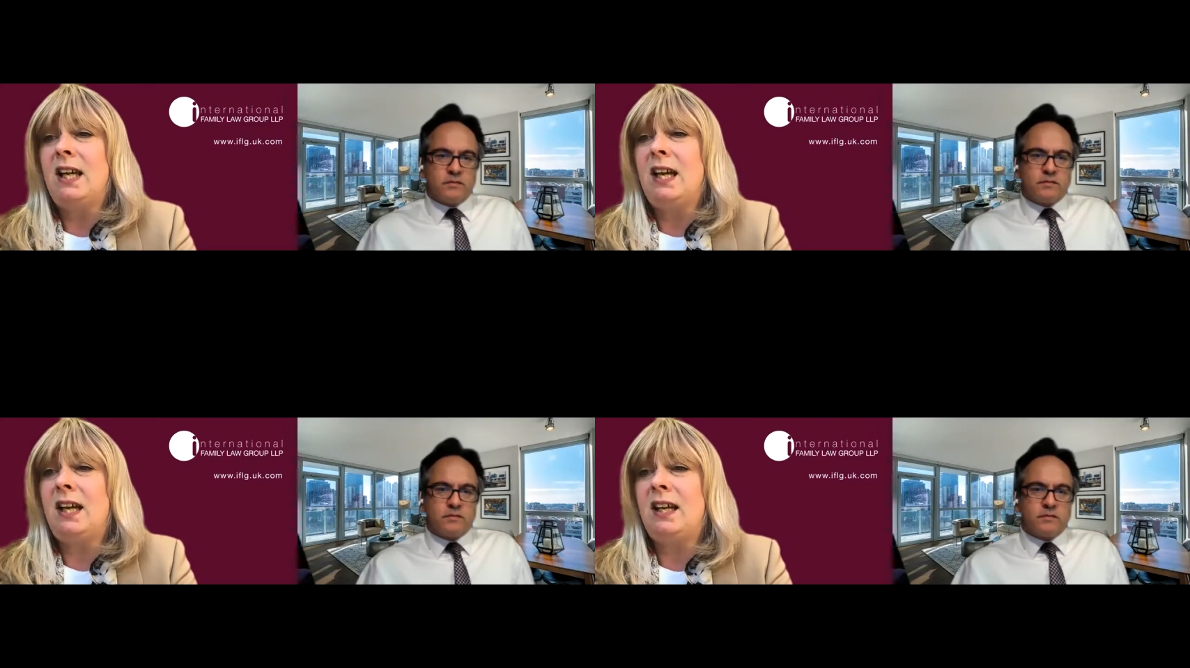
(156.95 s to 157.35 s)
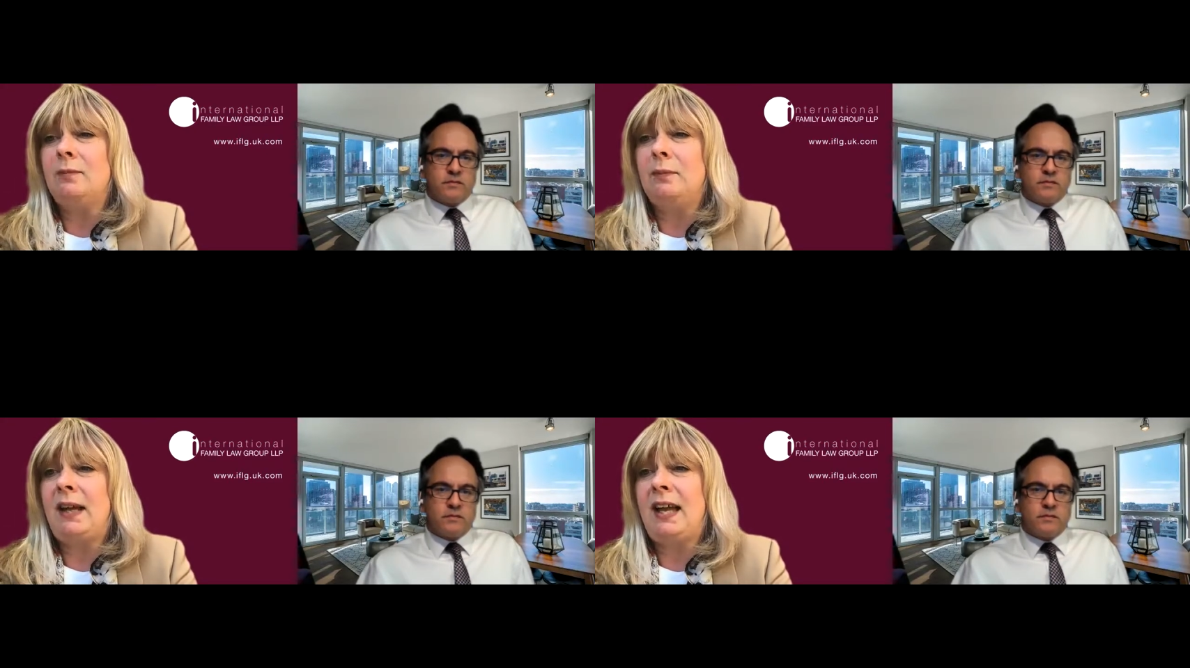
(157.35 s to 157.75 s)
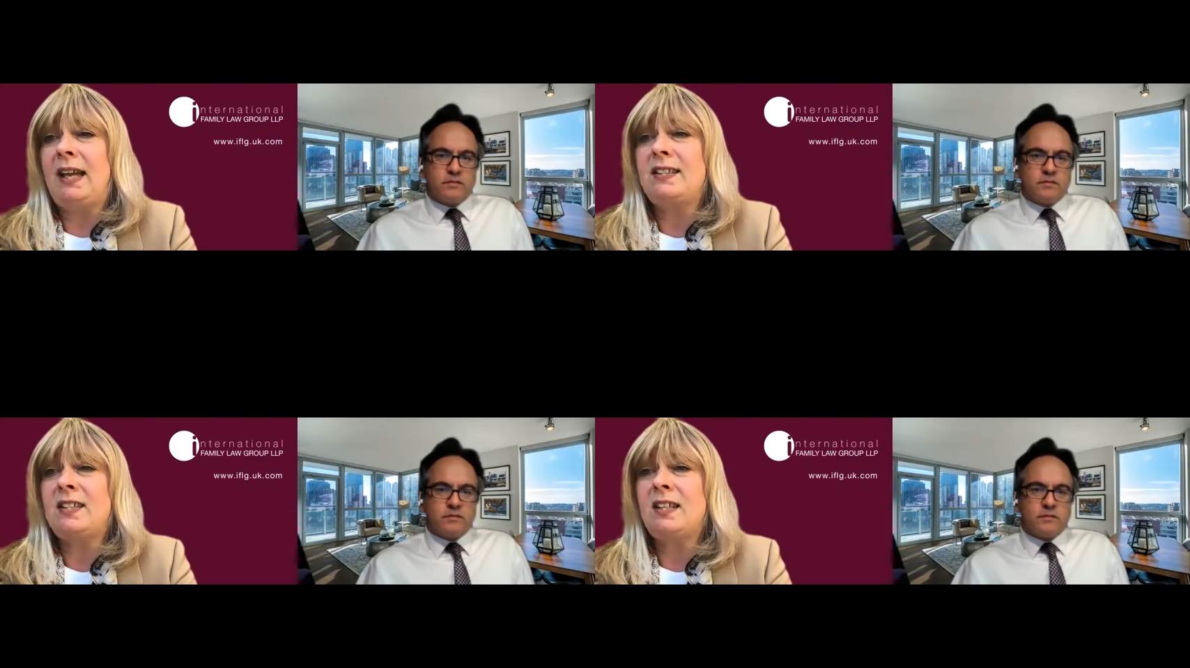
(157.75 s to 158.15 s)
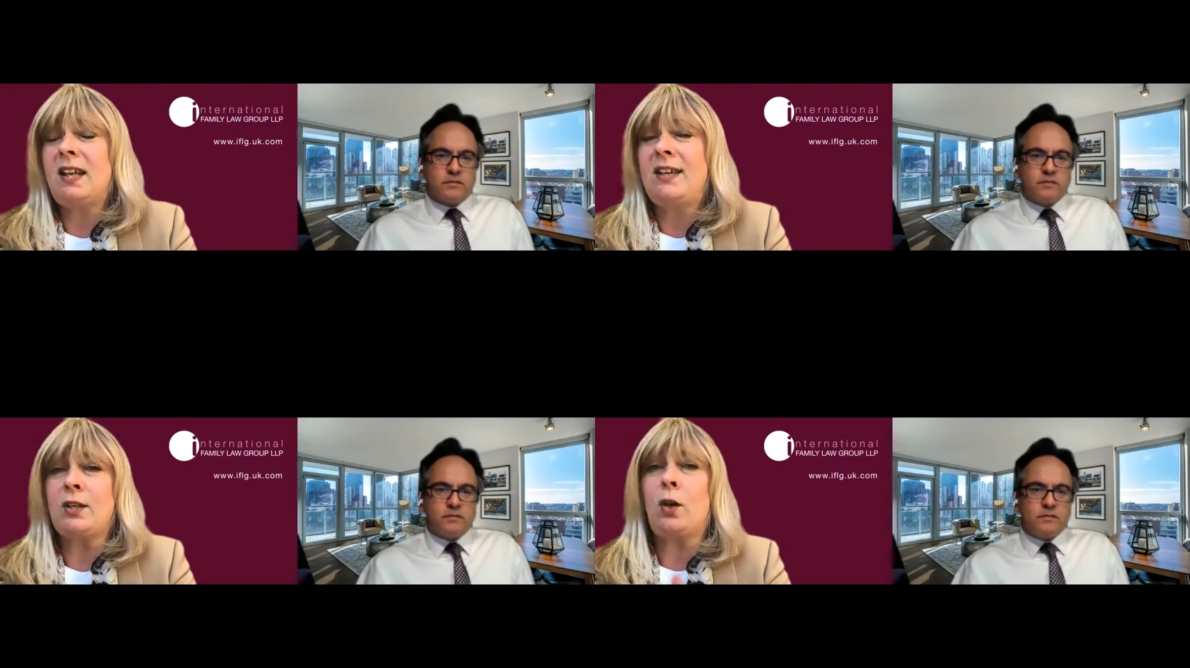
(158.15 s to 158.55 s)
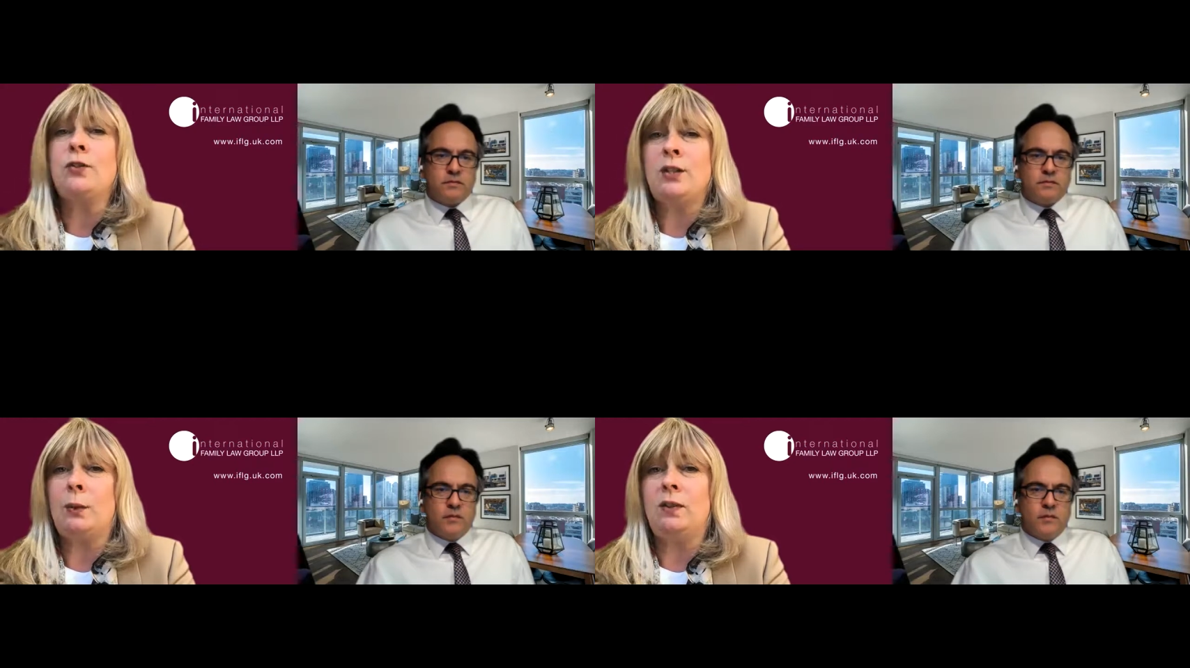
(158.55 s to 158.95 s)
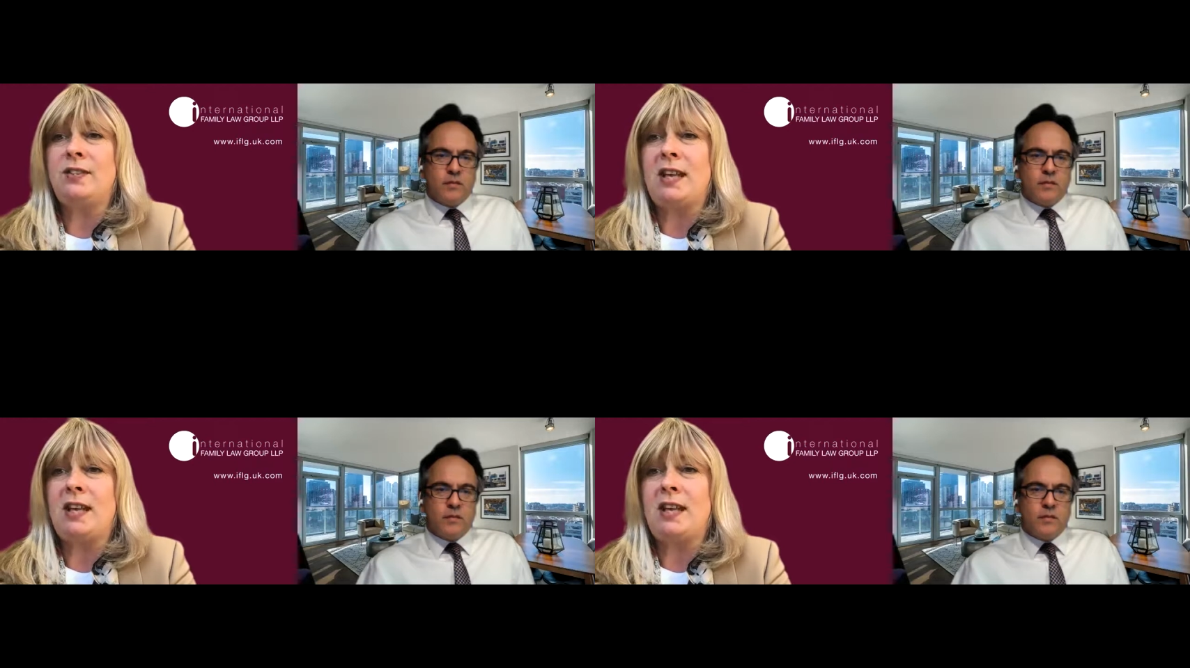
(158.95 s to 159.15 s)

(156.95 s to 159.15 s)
Speaker 1: Um, and as a consequence,